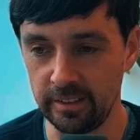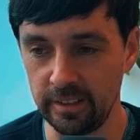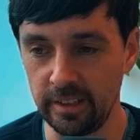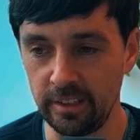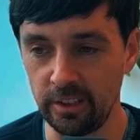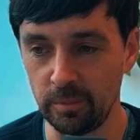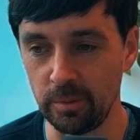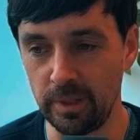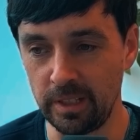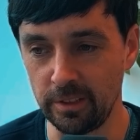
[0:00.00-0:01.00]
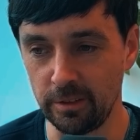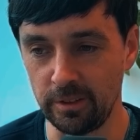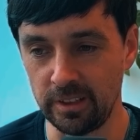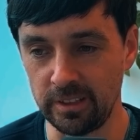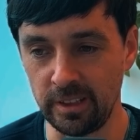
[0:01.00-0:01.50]
leadership and
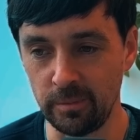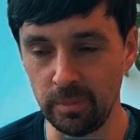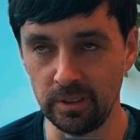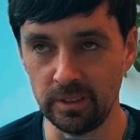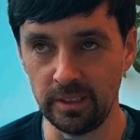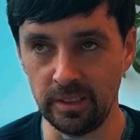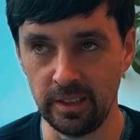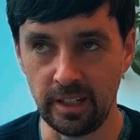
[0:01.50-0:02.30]
mentoring and team building,